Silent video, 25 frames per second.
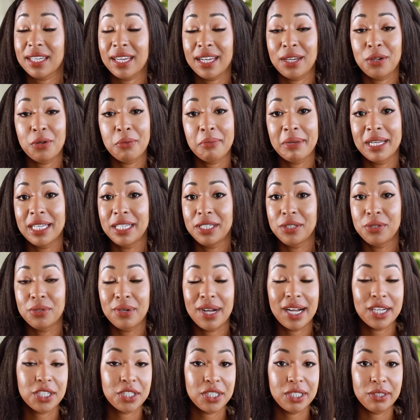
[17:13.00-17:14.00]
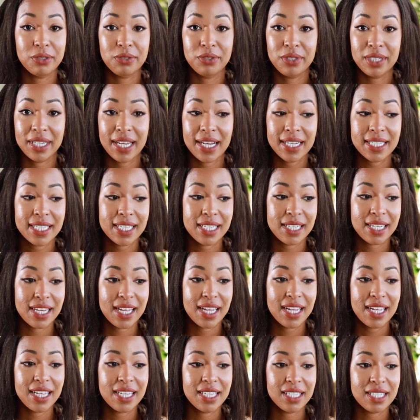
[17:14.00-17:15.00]
that I normally do actually on relaxer
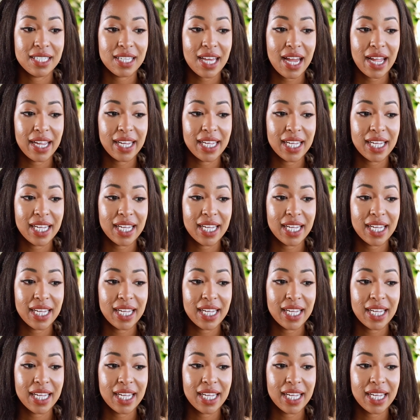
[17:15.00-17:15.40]
day is I